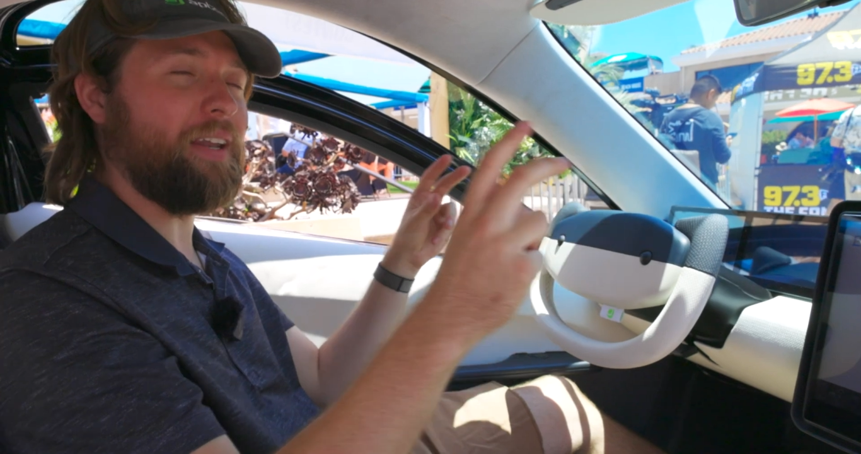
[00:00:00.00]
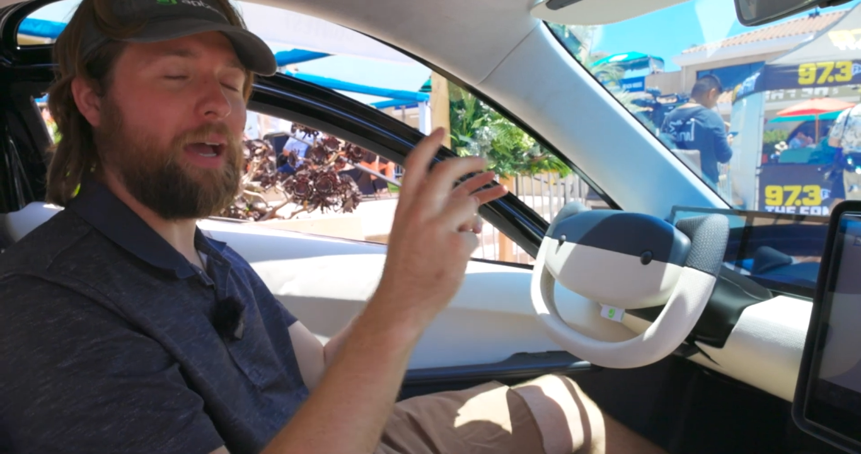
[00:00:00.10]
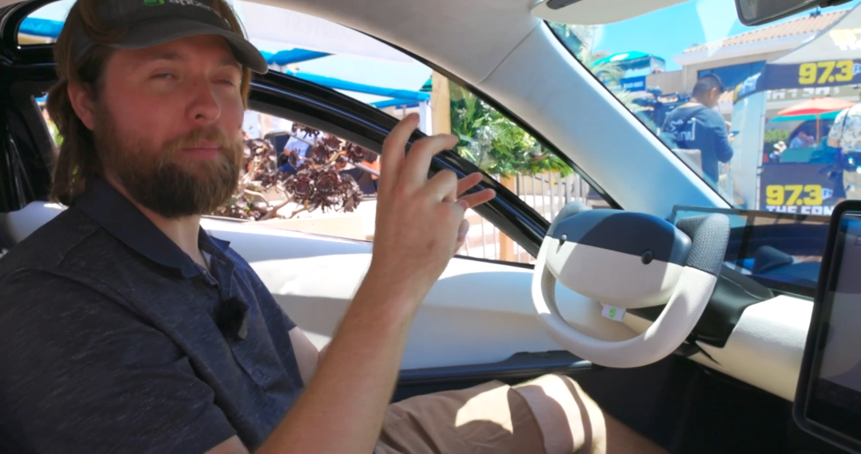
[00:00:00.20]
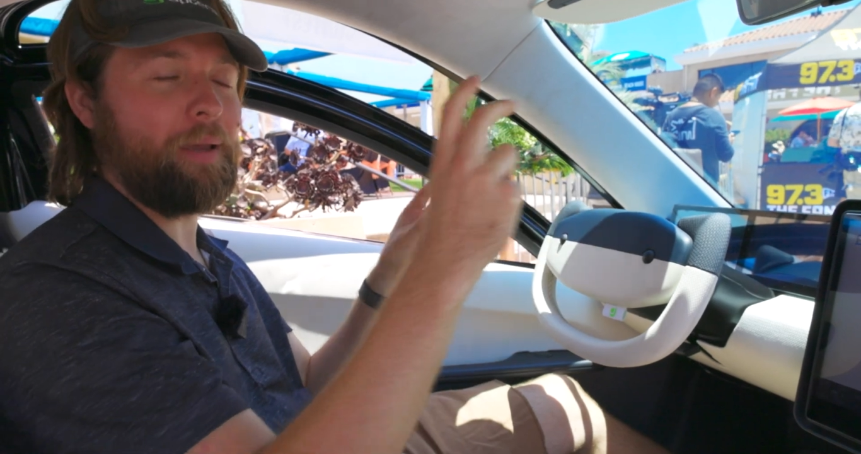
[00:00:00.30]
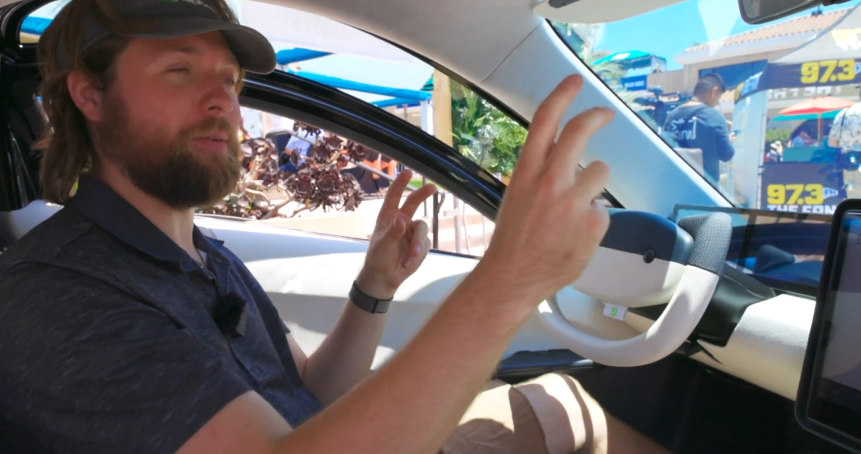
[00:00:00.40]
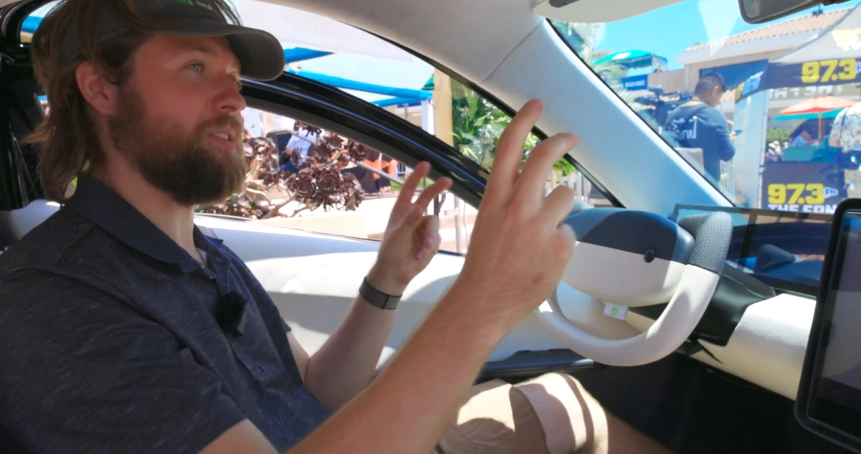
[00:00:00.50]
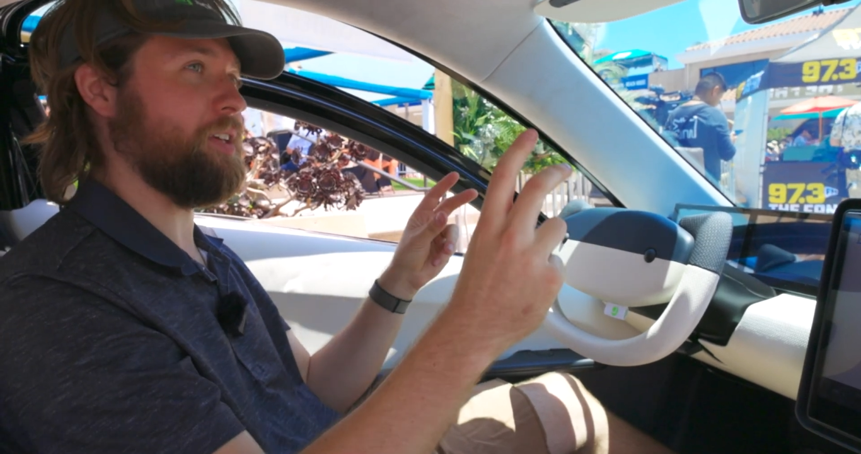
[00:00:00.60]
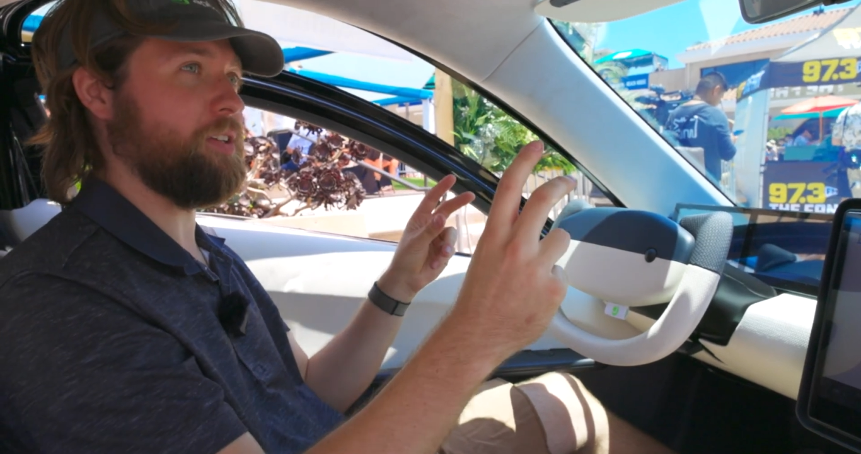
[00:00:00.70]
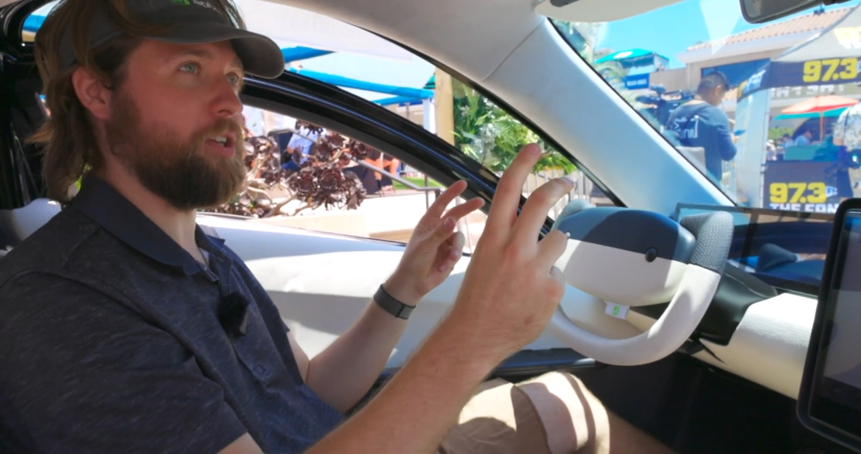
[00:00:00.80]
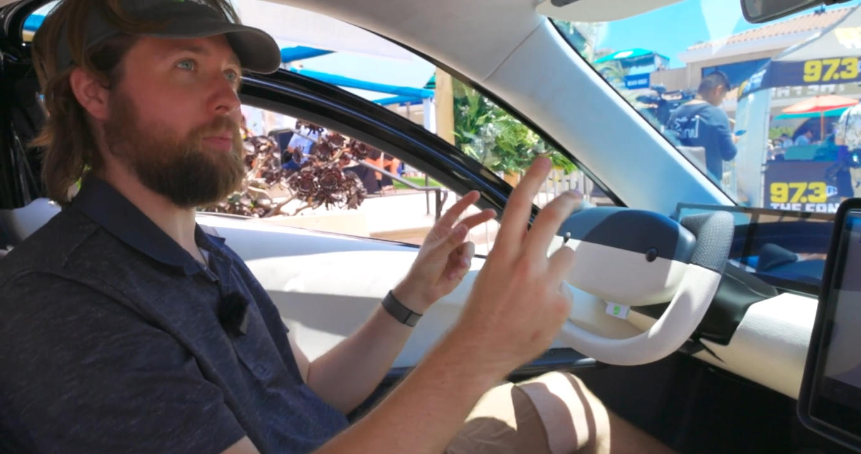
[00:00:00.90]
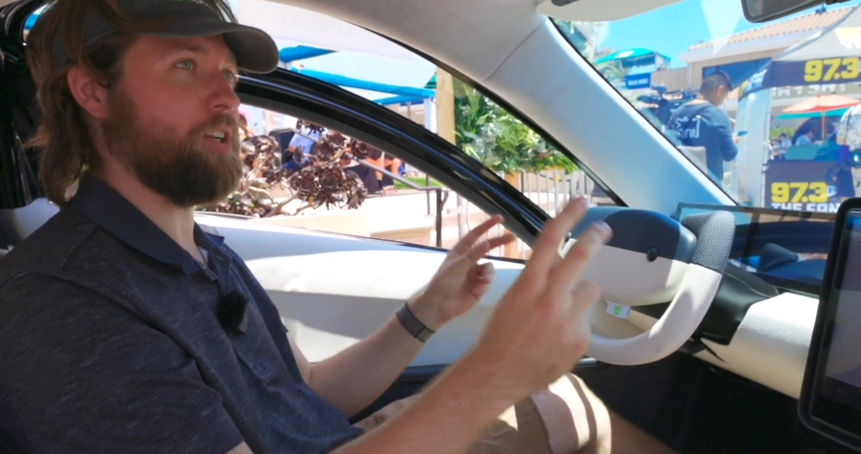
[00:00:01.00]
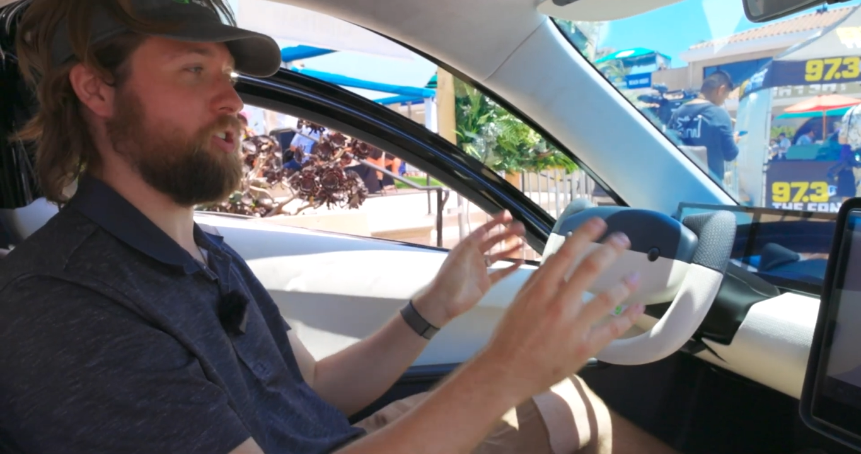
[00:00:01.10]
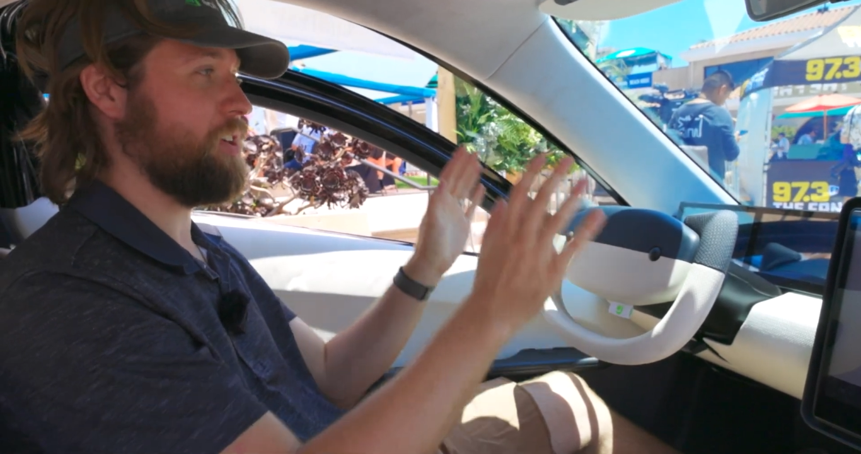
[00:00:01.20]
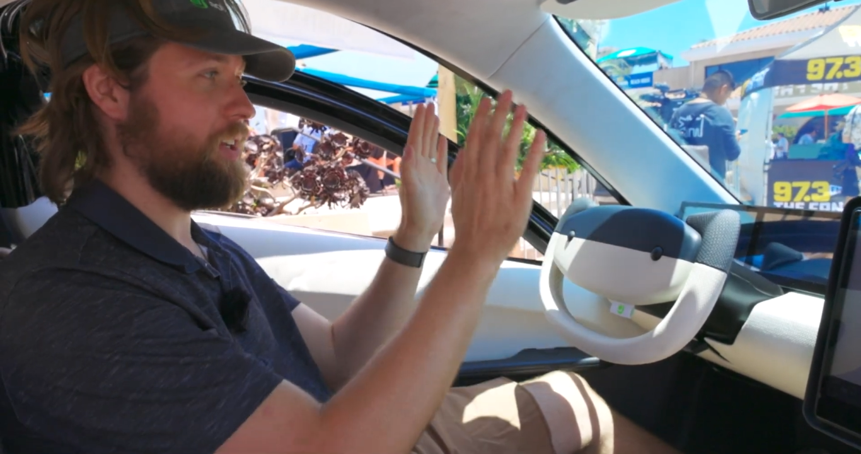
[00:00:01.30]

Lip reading: not being able to see too much.